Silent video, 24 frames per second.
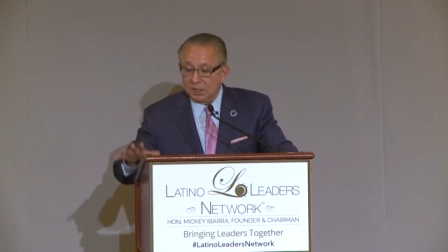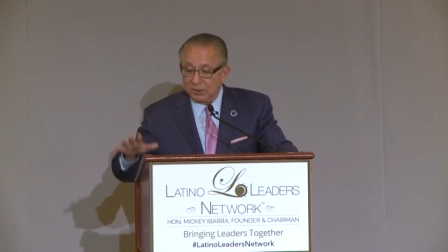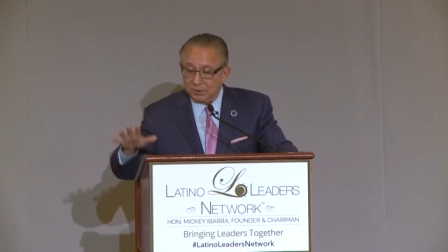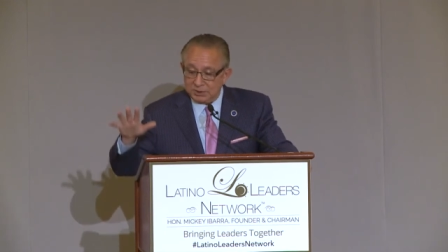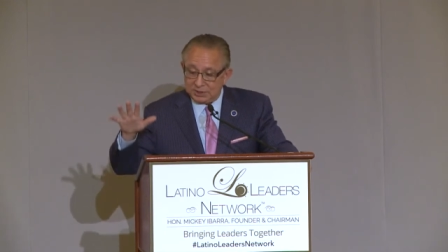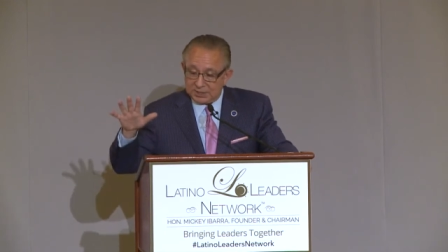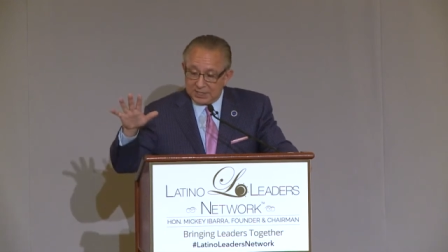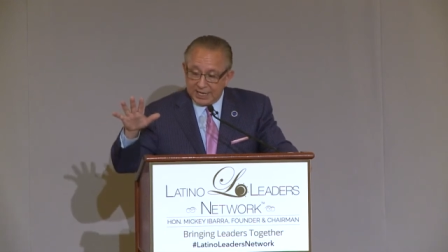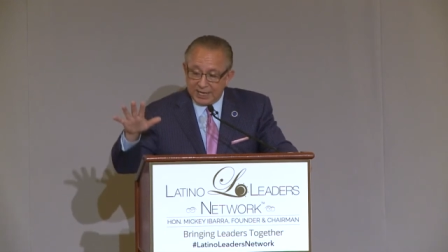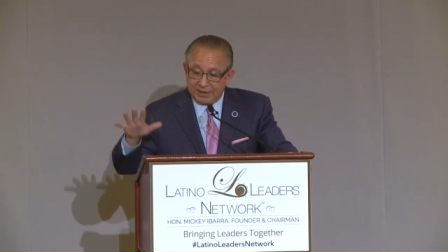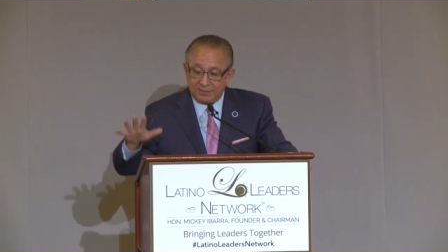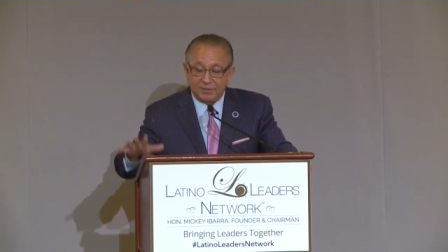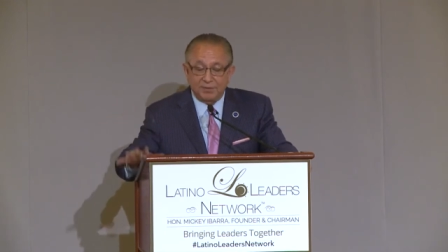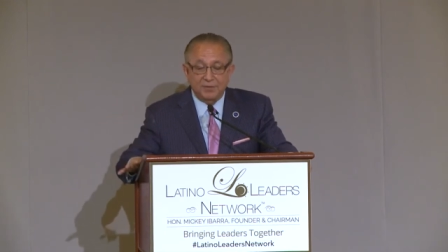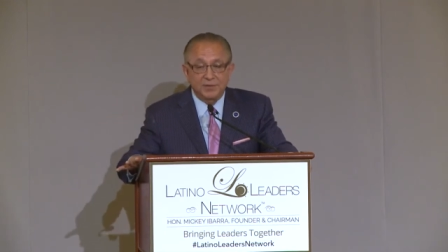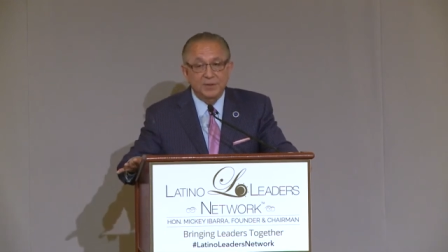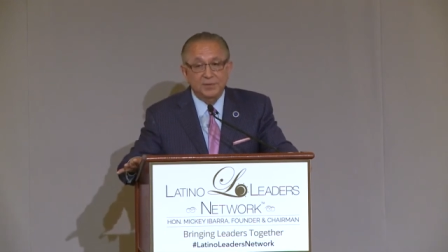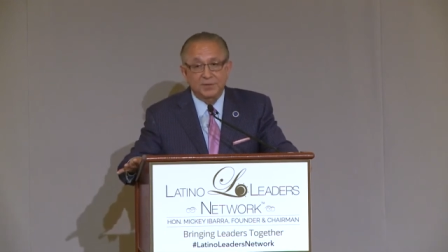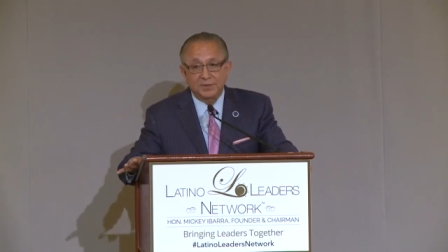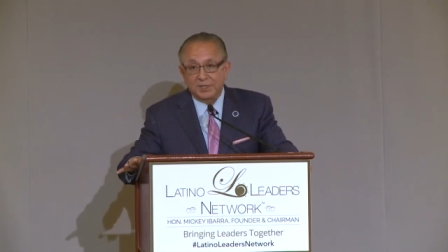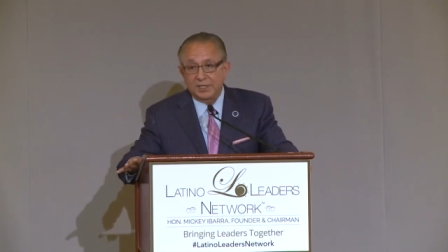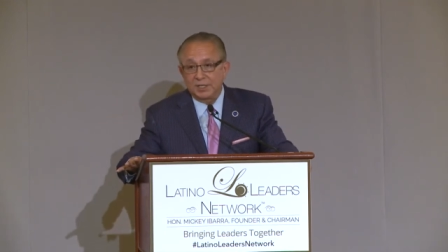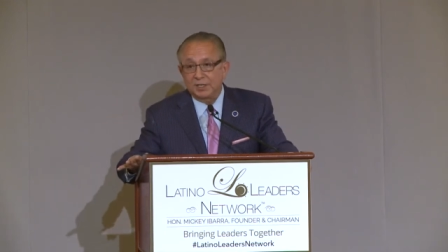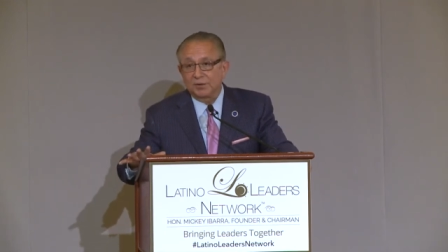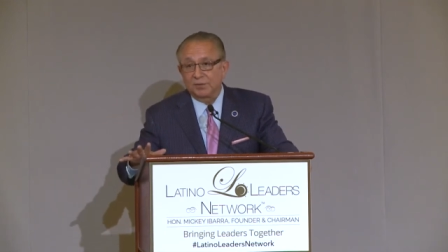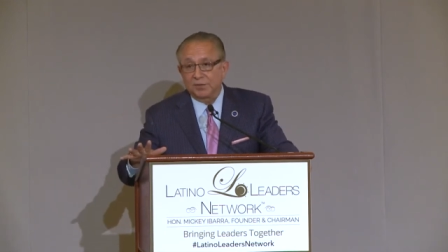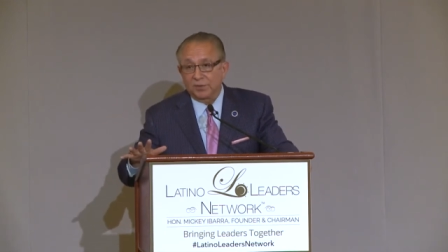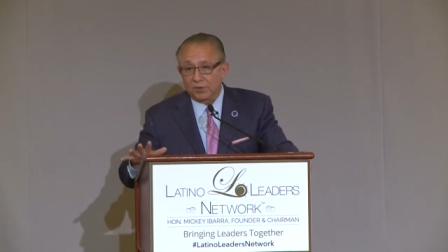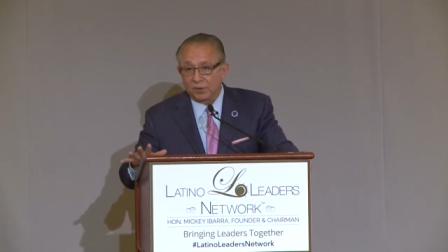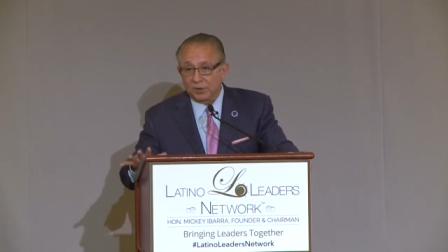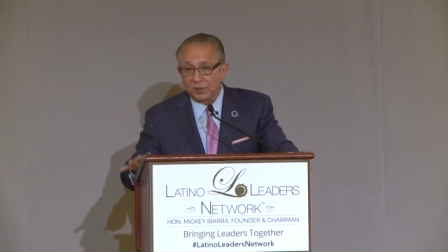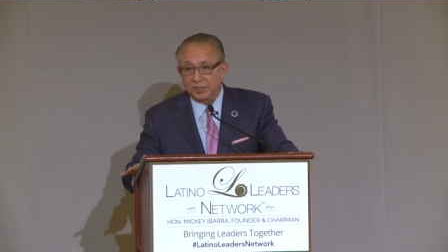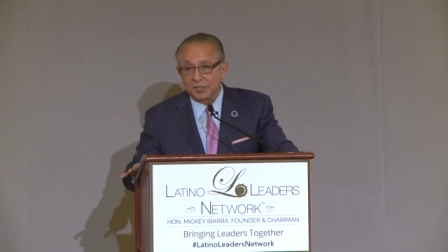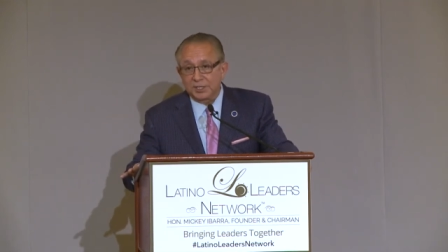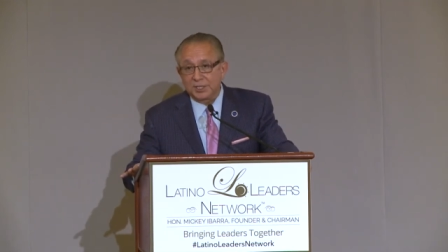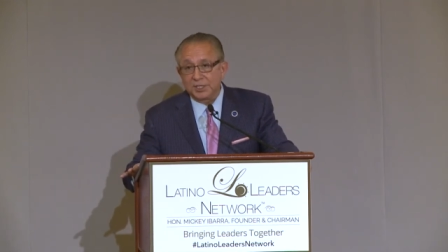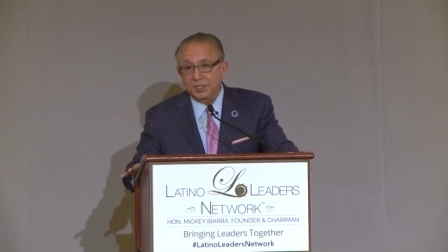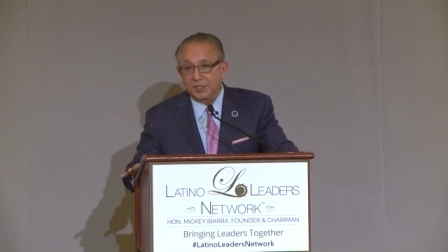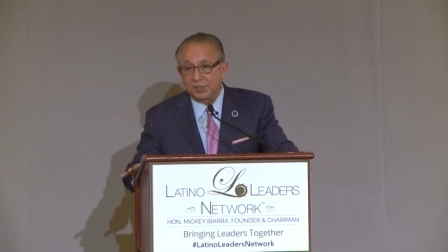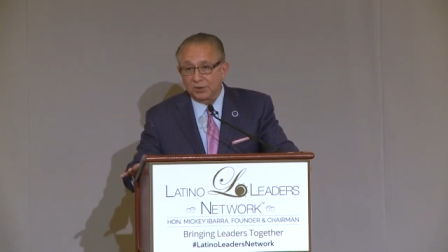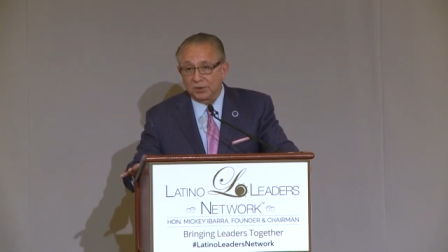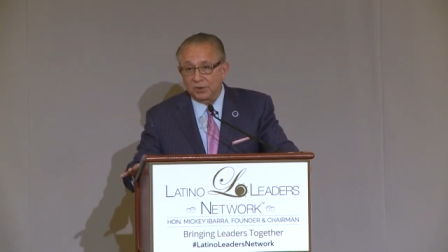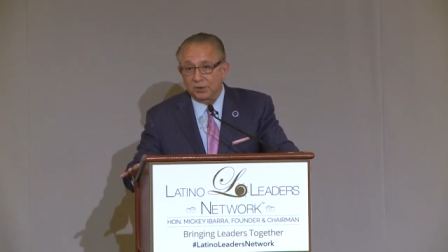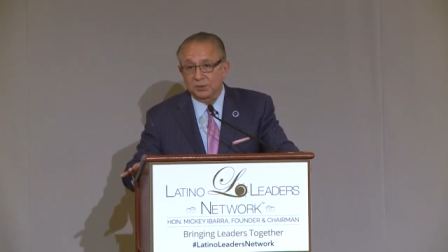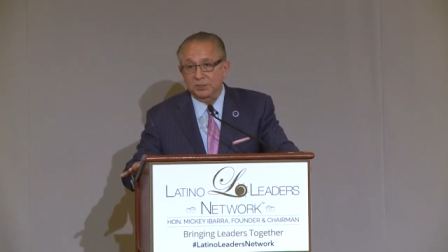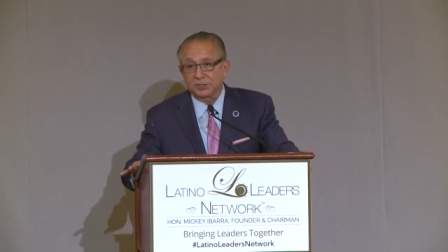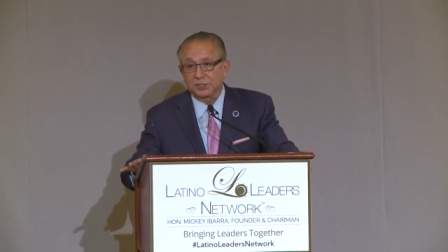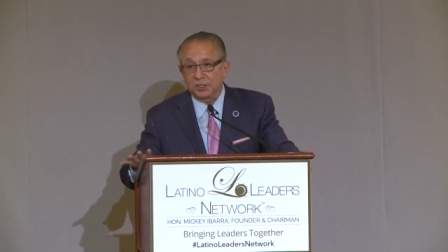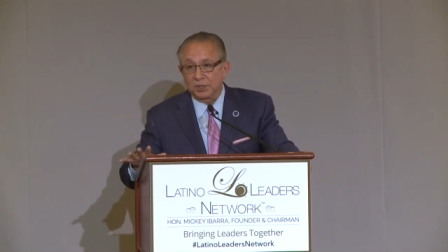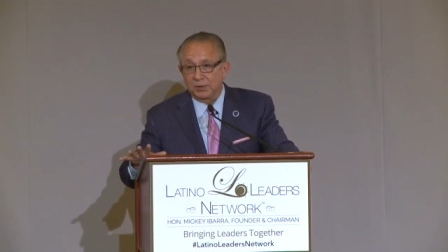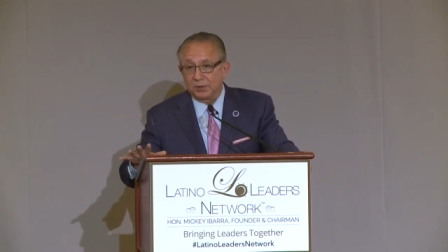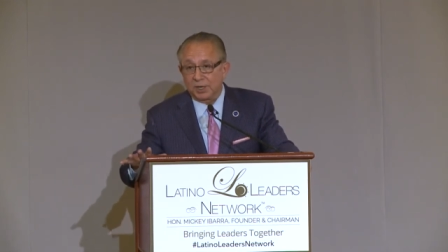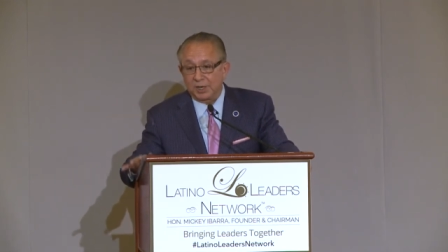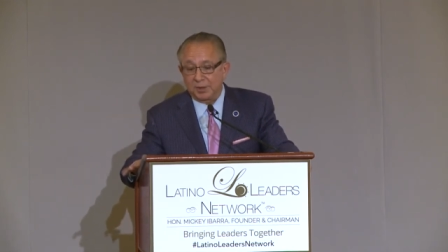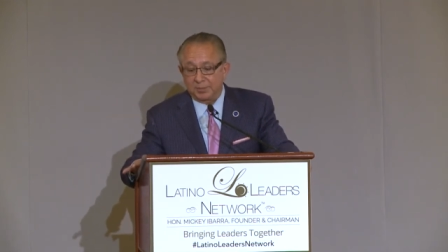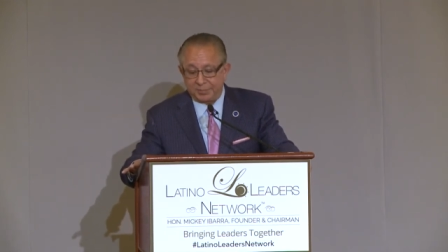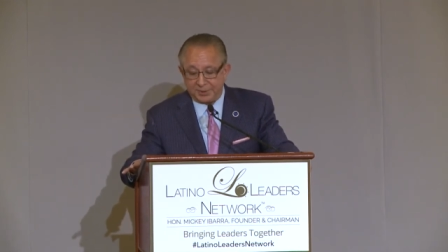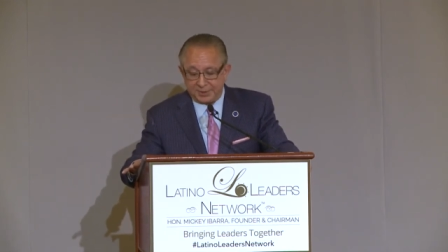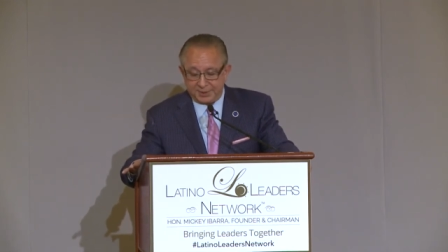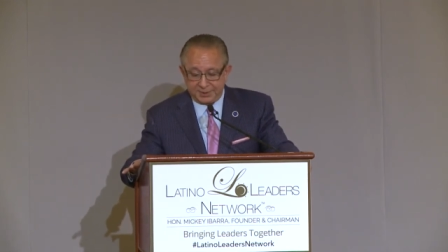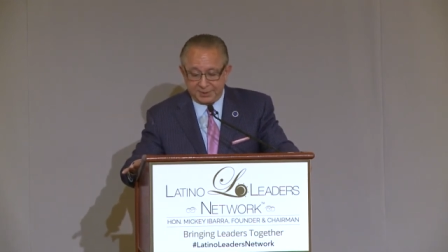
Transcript: was to have a 15 and 14 year old show up.